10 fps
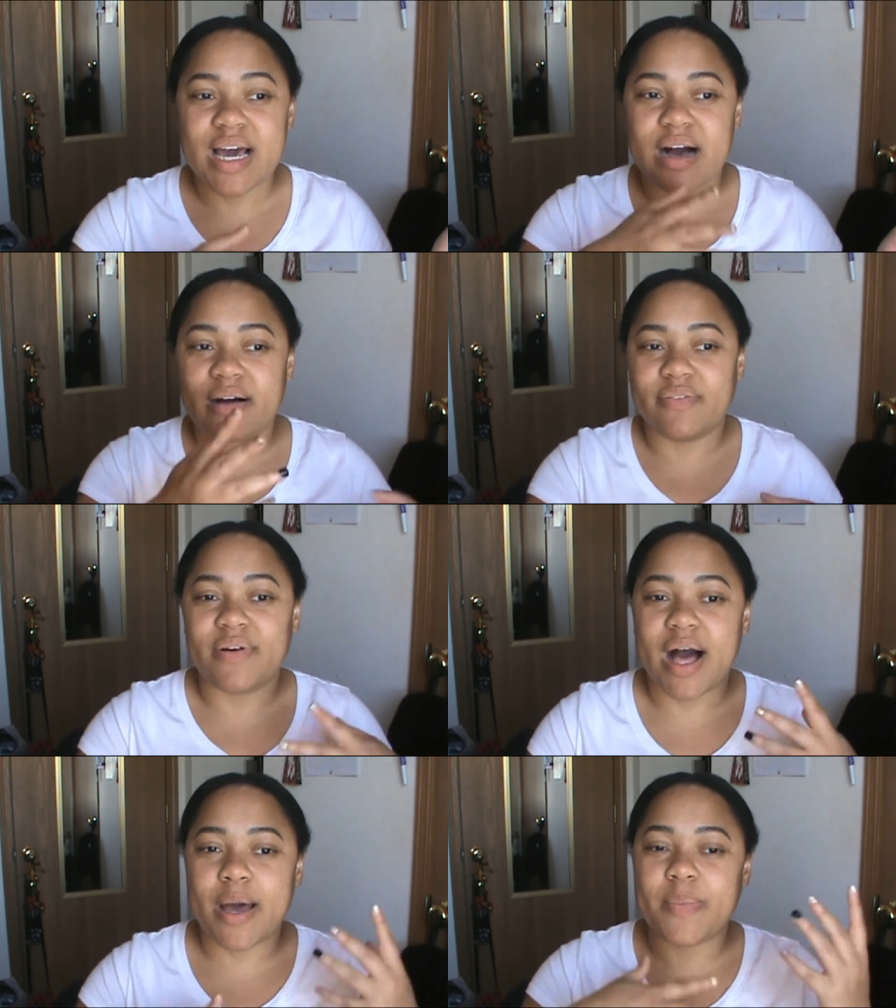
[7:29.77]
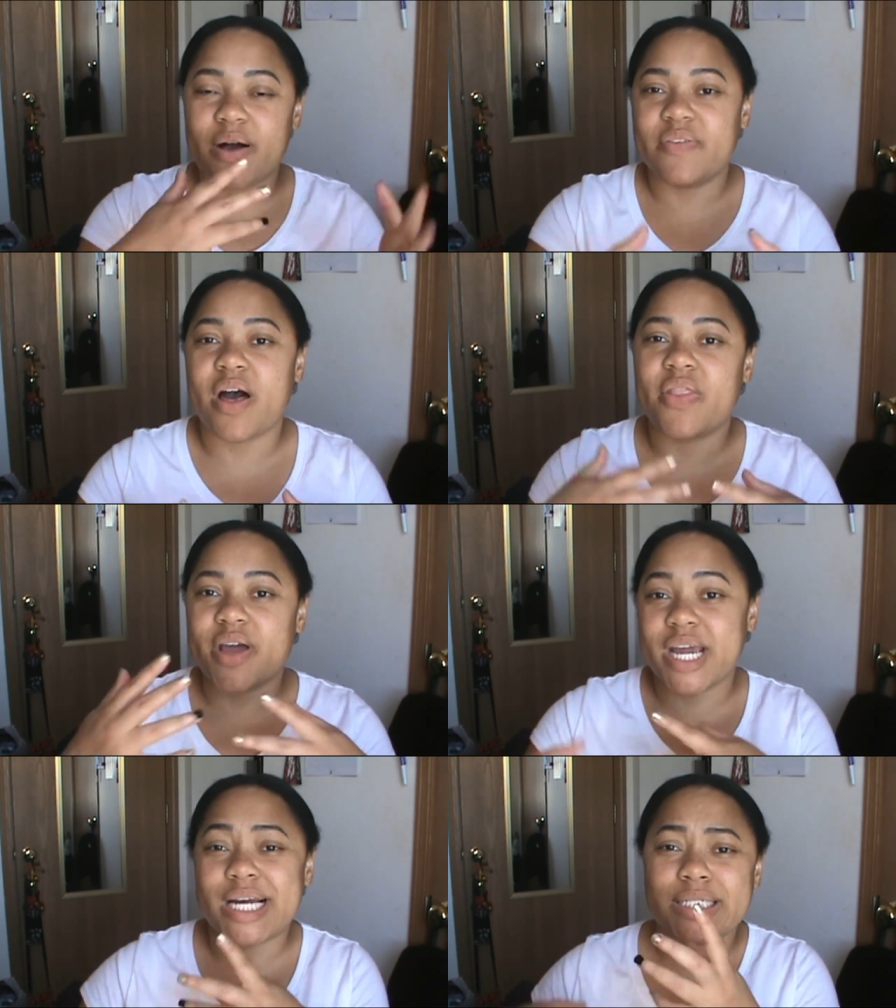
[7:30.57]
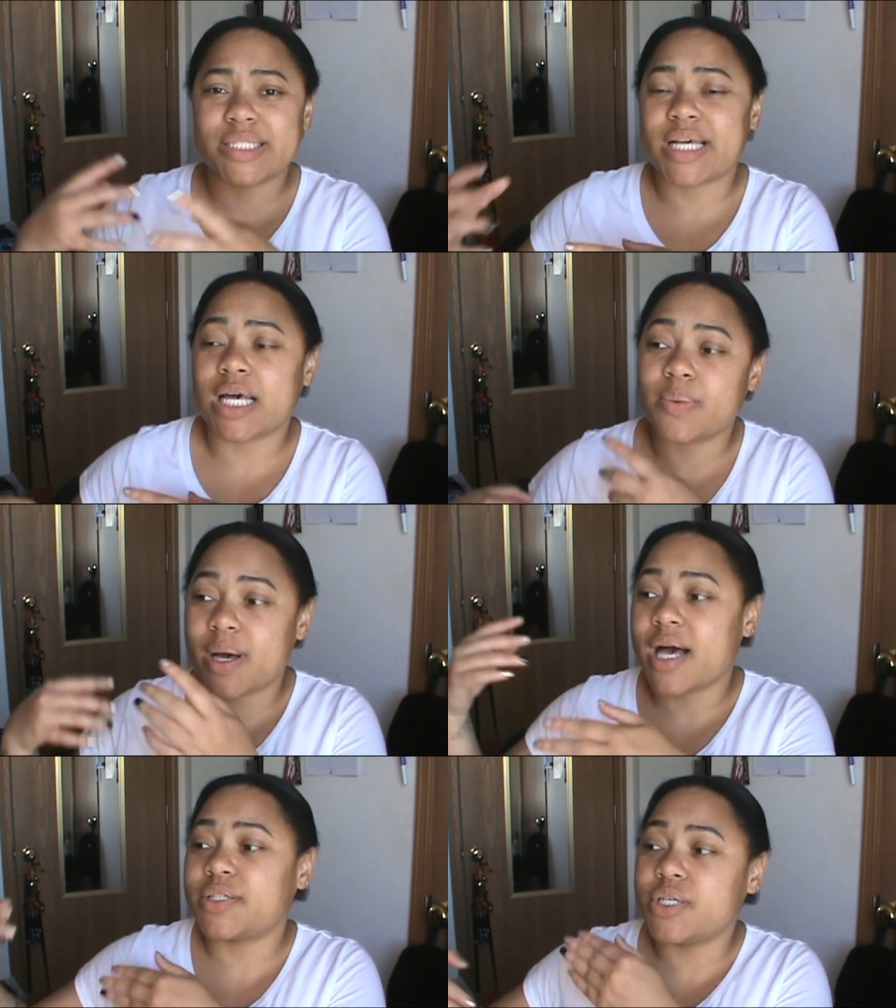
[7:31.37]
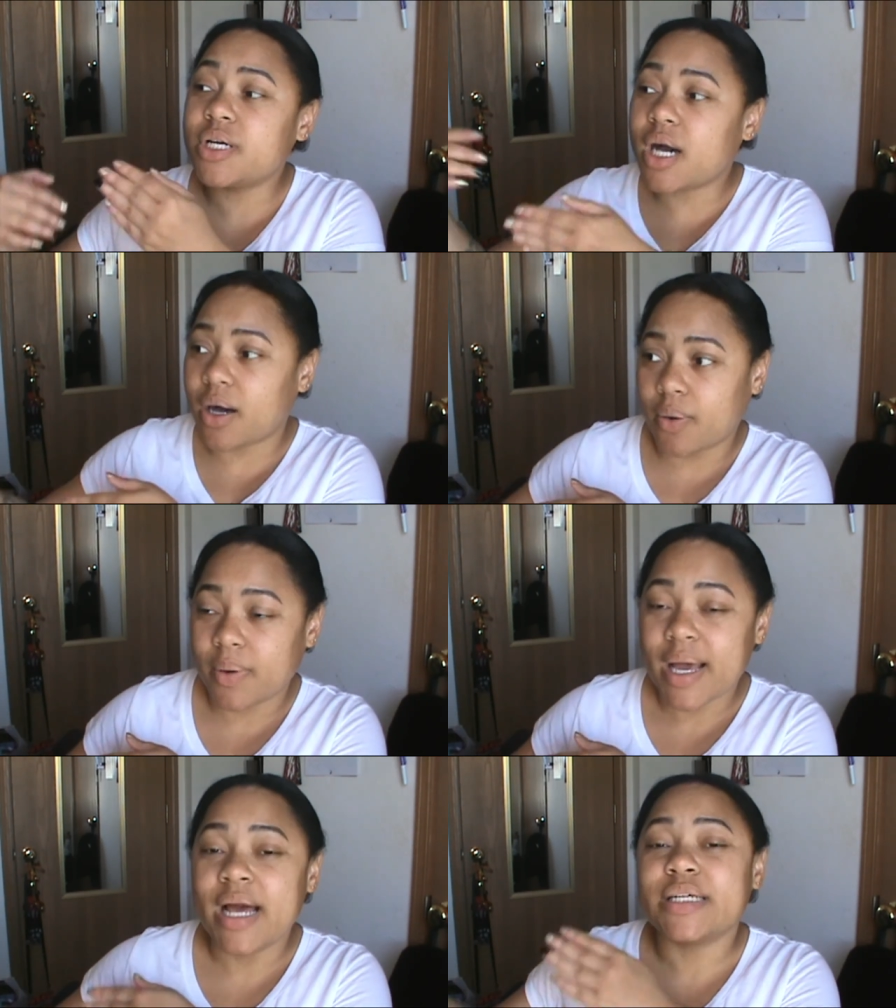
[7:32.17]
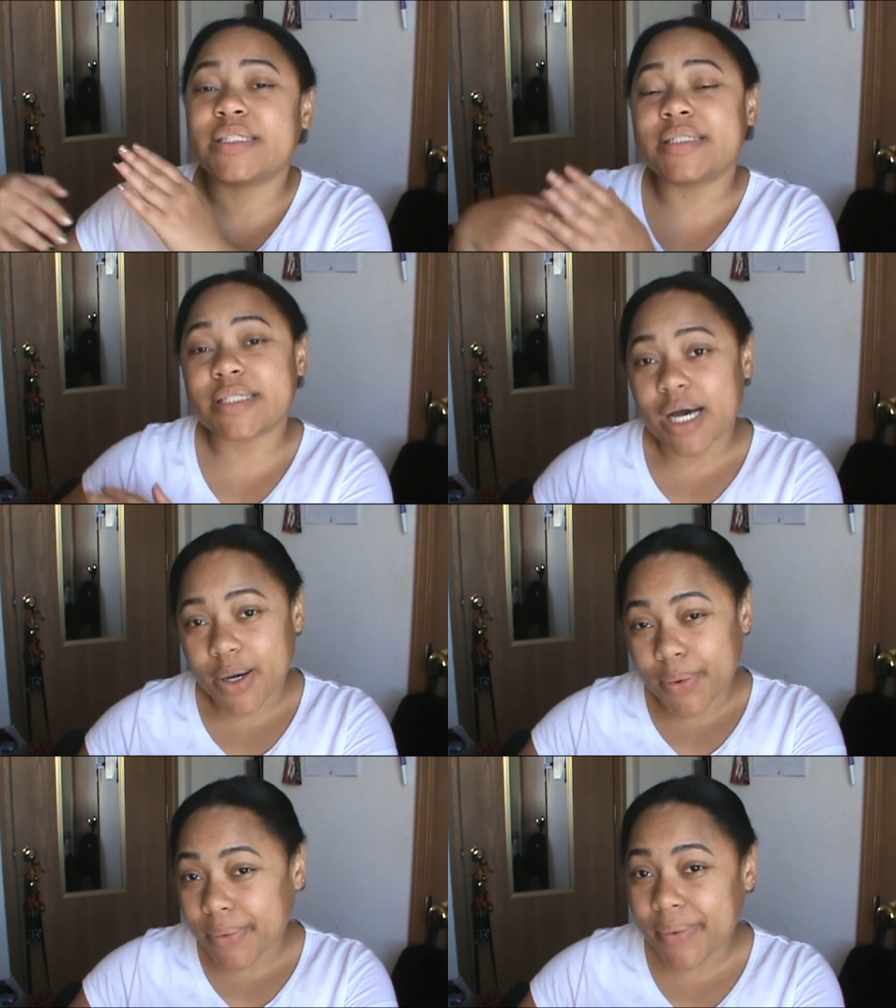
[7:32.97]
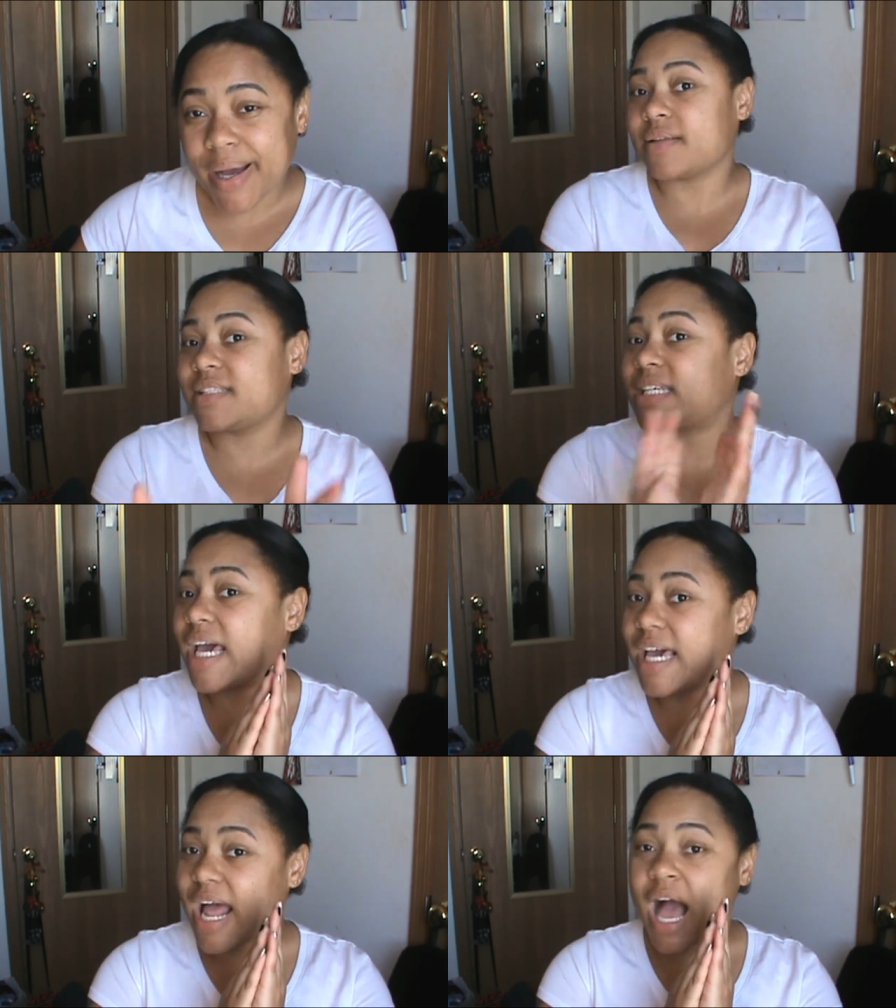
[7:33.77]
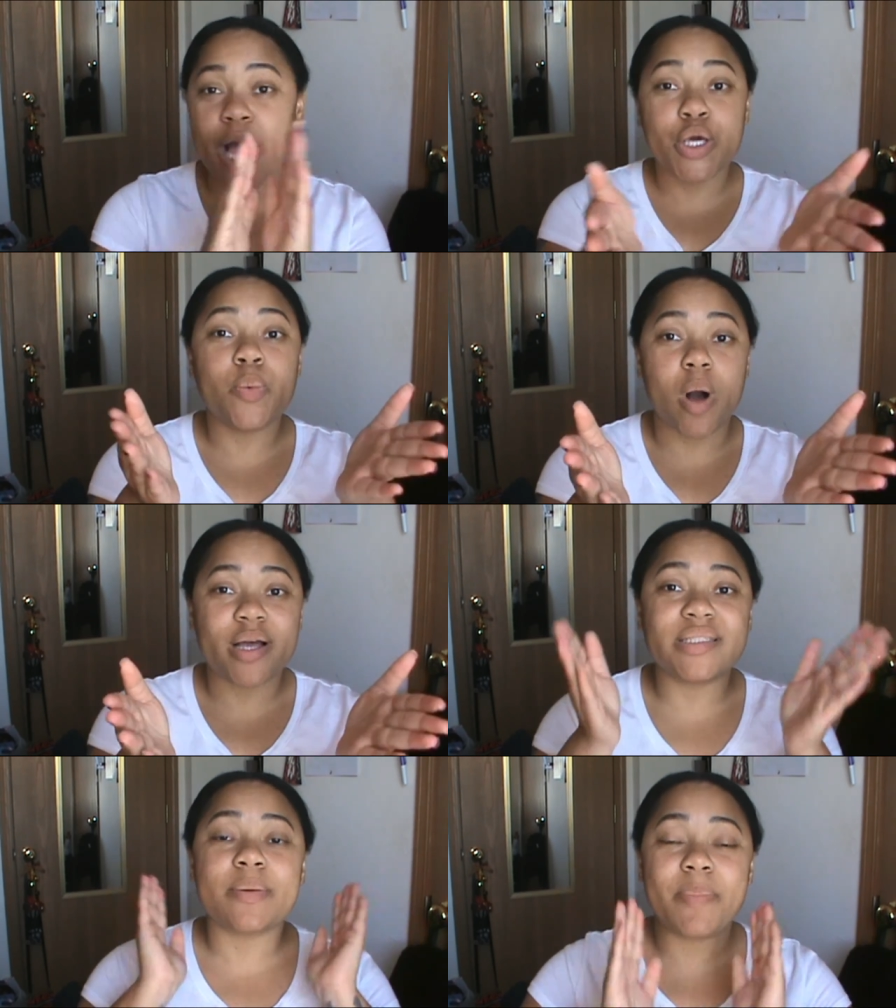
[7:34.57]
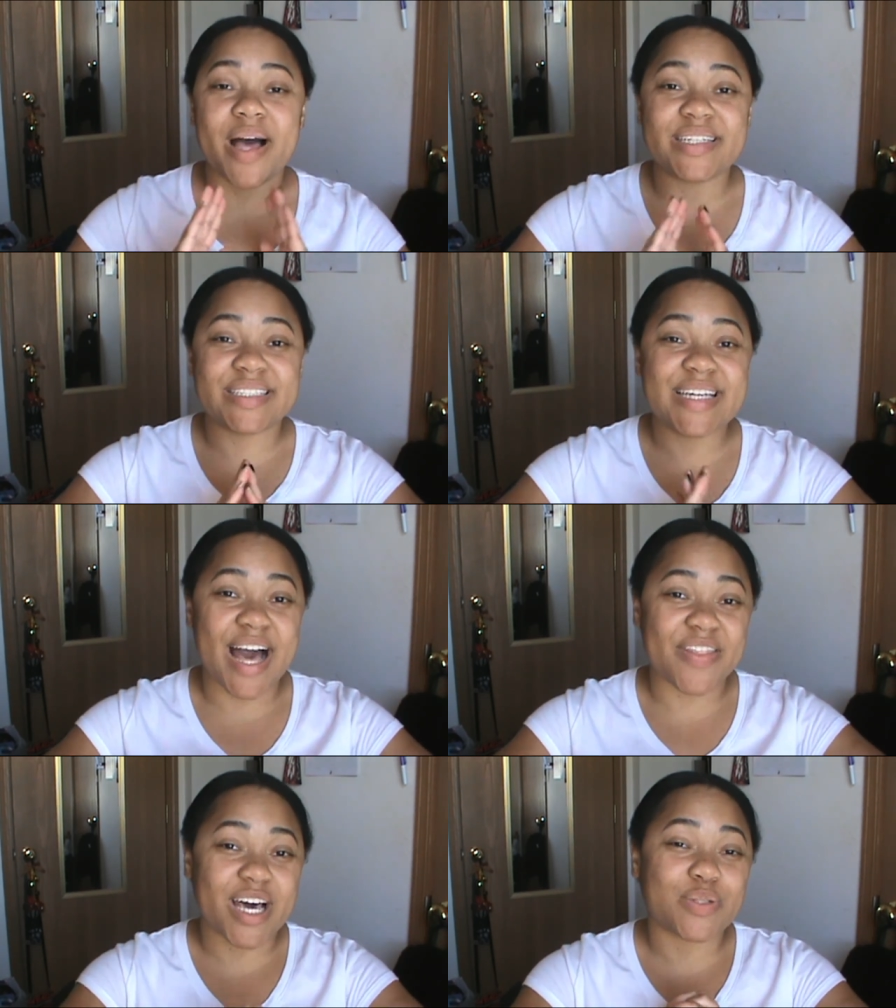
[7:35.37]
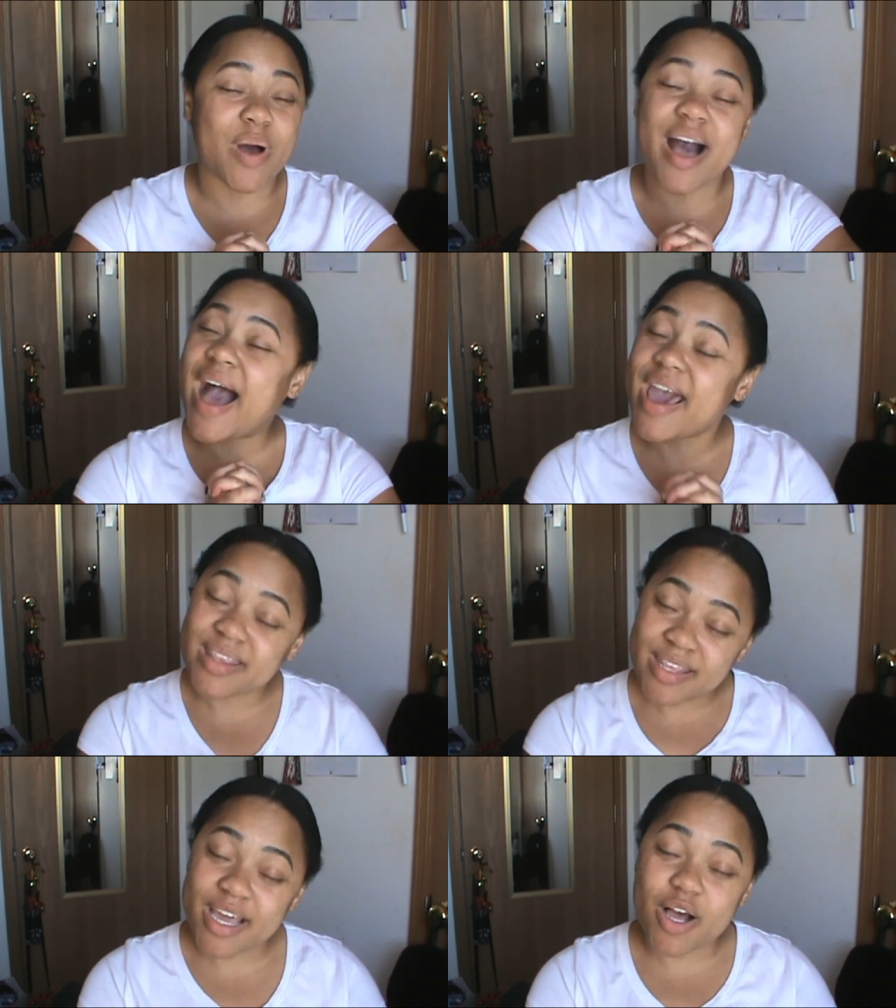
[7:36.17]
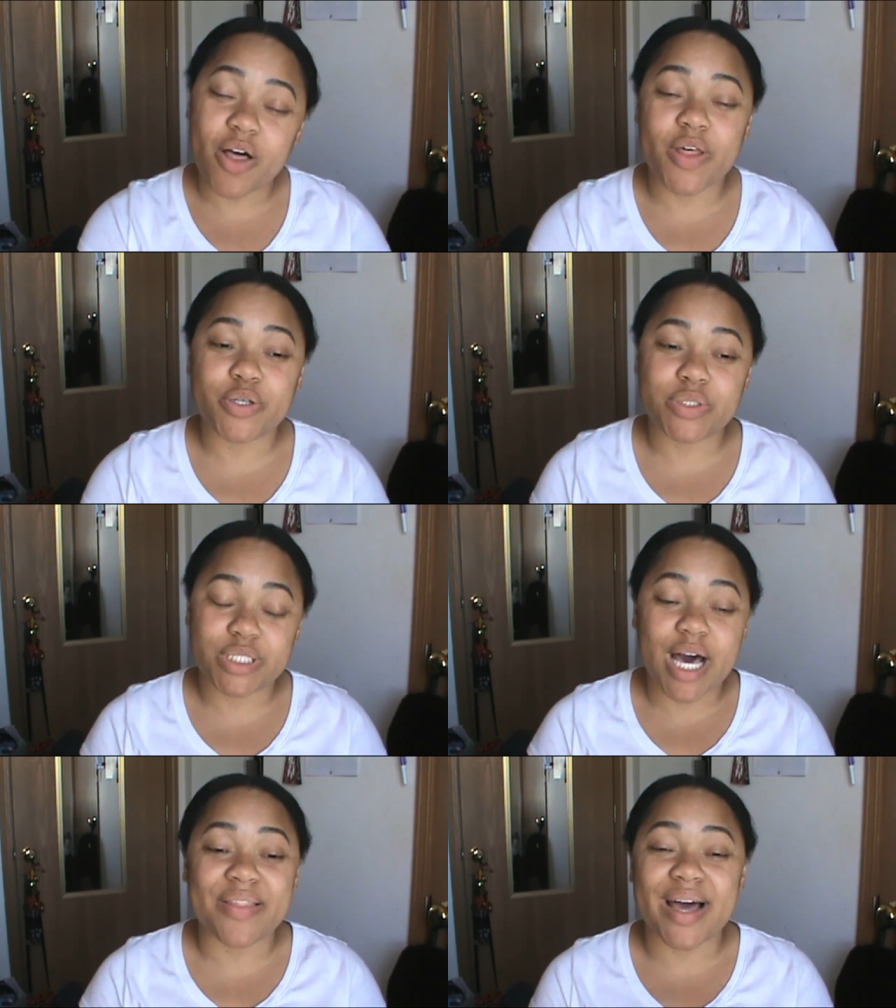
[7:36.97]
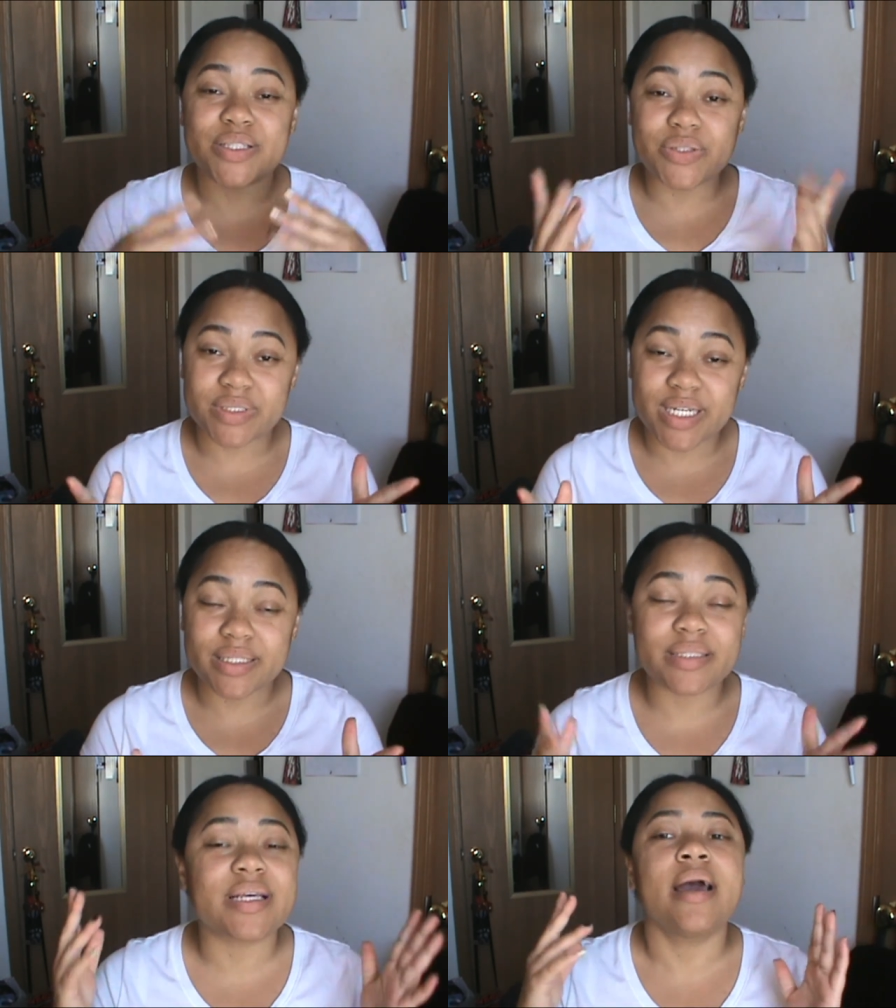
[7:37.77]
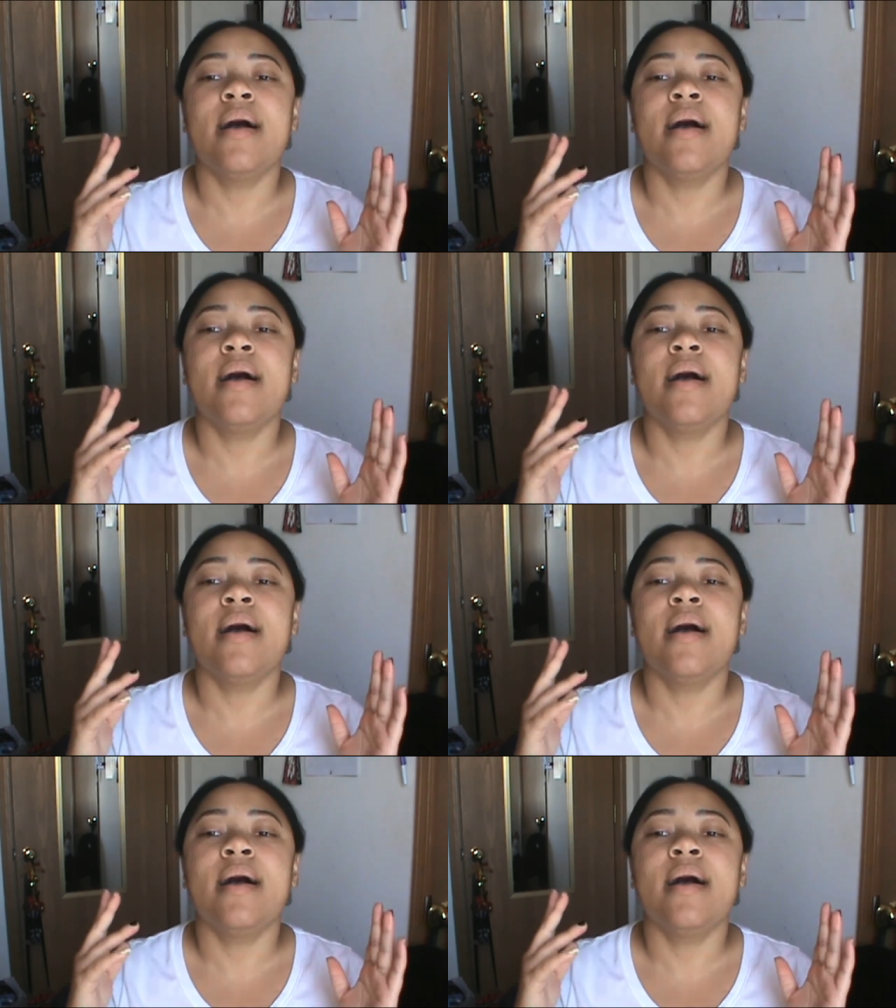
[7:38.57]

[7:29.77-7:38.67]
a vibe of the other characters as well as you go. So take it how you want, but yeah, that's what I think on that two cents.